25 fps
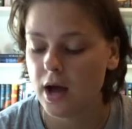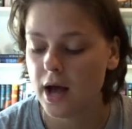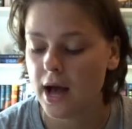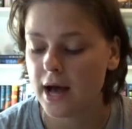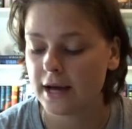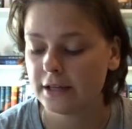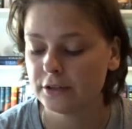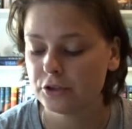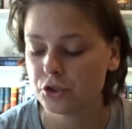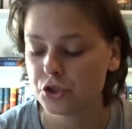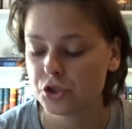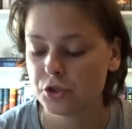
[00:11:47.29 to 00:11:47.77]

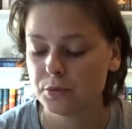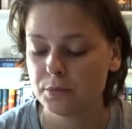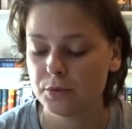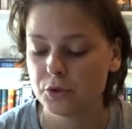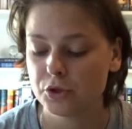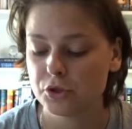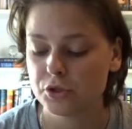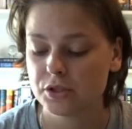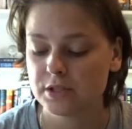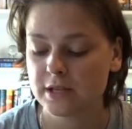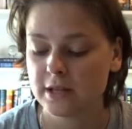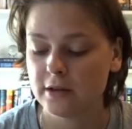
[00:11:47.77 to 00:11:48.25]
and they're supposed
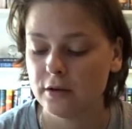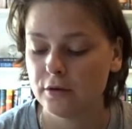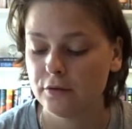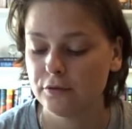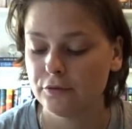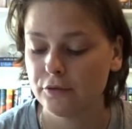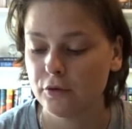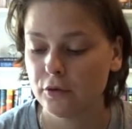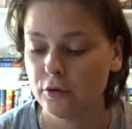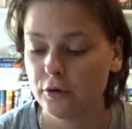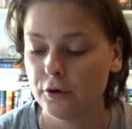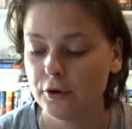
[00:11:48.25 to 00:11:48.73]
to sell
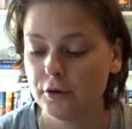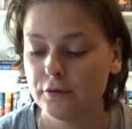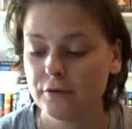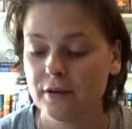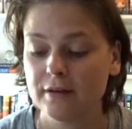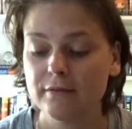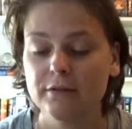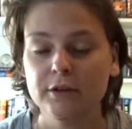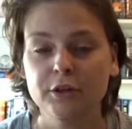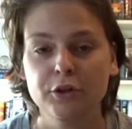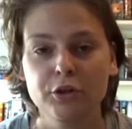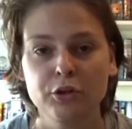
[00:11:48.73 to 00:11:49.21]
off a lot of
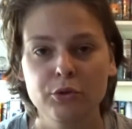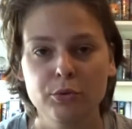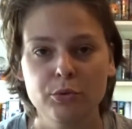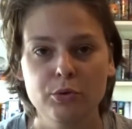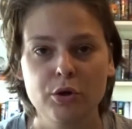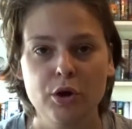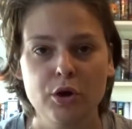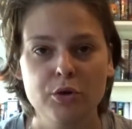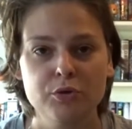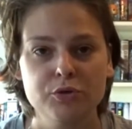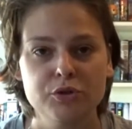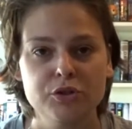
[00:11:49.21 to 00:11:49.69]
Evelyn
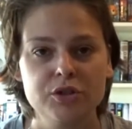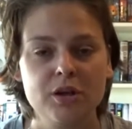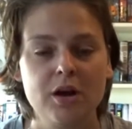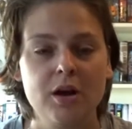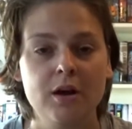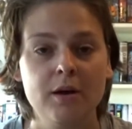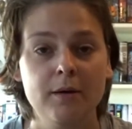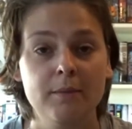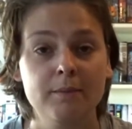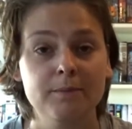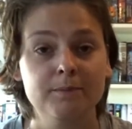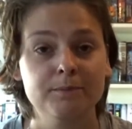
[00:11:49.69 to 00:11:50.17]
Hugo's
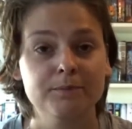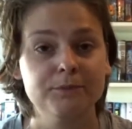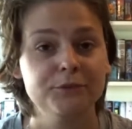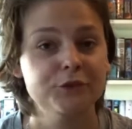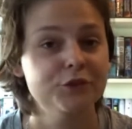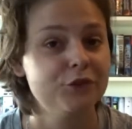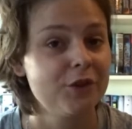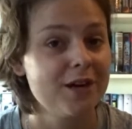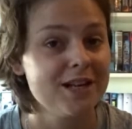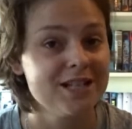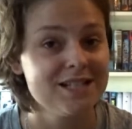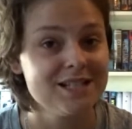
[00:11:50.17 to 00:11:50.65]

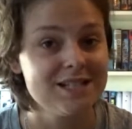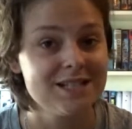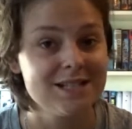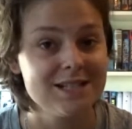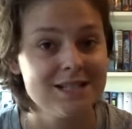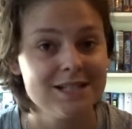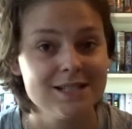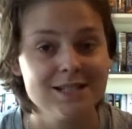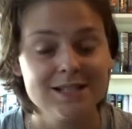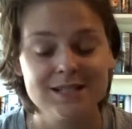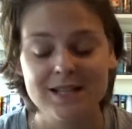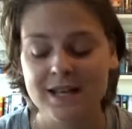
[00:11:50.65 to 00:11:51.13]

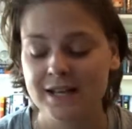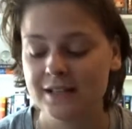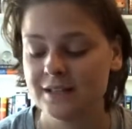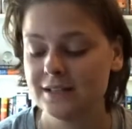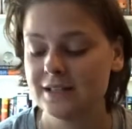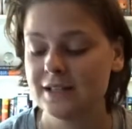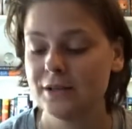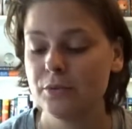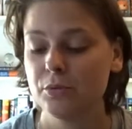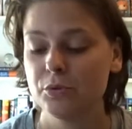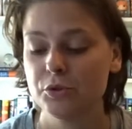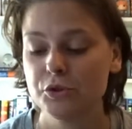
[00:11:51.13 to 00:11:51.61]
dresses, and
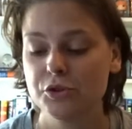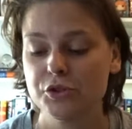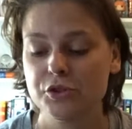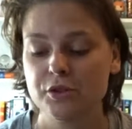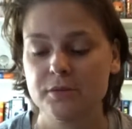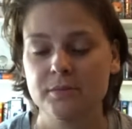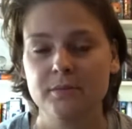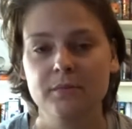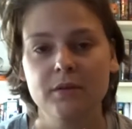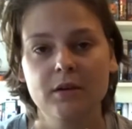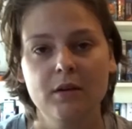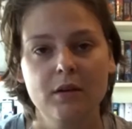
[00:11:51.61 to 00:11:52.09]
they want some,